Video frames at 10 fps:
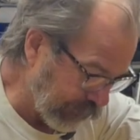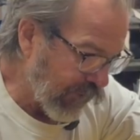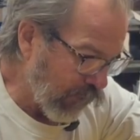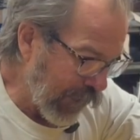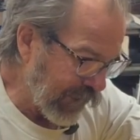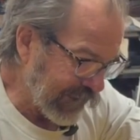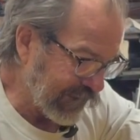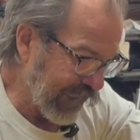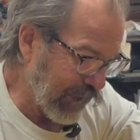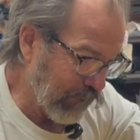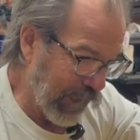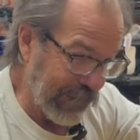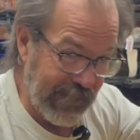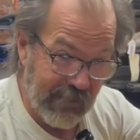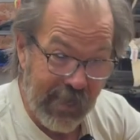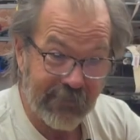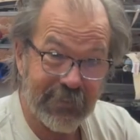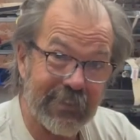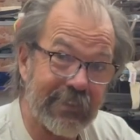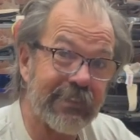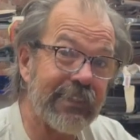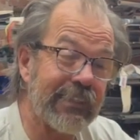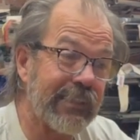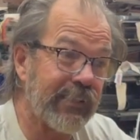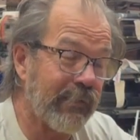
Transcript: And the way that it's set up right now, out of 16,